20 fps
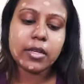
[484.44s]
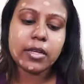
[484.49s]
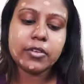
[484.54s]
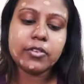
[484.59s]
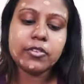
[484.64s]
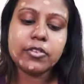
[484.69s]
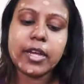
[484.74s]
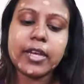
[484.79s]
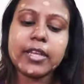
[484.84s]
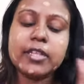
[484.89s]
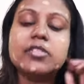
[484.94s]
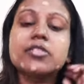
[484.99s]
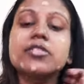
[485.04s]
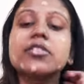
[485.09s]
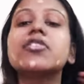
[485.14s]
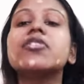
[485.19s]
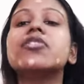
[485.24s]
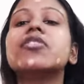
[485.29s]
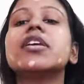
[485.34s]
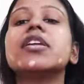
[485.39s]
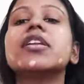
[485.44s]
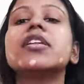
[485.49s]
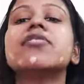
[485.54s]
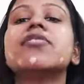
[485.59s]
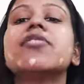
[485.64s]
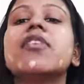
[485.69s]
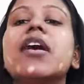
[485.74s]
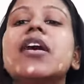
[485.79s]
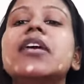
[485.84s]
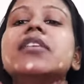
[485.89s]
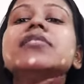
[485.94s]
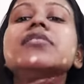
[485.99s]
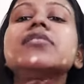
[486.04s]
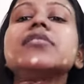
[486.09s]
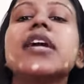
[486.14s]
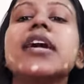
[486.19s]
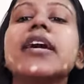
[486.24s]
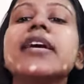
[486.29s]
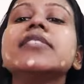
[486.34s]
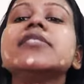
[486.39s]
It dries really
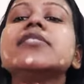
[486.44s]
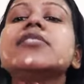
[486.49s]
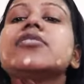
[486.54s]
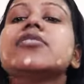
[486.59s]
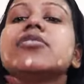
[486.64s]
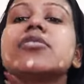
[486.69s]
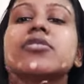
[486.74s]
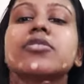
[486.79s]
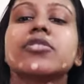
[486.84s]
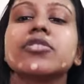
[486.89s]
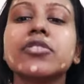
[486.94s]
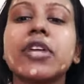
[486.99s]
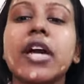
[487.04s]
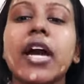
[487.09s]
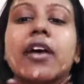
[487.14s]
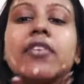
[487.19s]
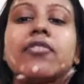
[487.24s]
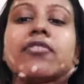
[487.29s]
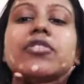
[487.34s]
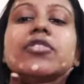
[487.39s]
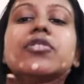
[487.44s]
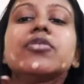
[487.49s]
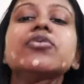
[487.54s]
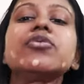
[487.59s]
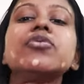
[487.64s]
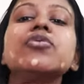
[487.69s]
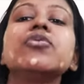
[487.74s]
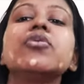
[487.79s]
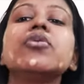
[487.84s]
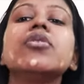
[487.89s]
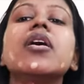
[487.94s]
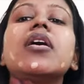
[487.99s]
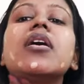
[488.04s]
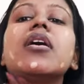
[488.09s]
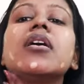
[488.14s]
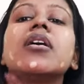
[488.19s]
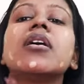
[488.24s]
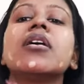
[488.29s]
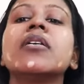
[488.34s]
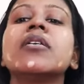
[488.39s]
fast guys, so you have to
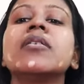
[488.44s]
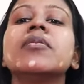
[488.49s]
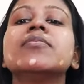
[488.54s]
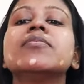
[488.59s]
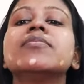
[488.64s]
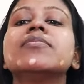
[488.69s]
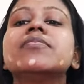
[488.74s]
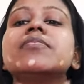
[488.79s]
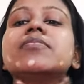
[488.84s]
uh,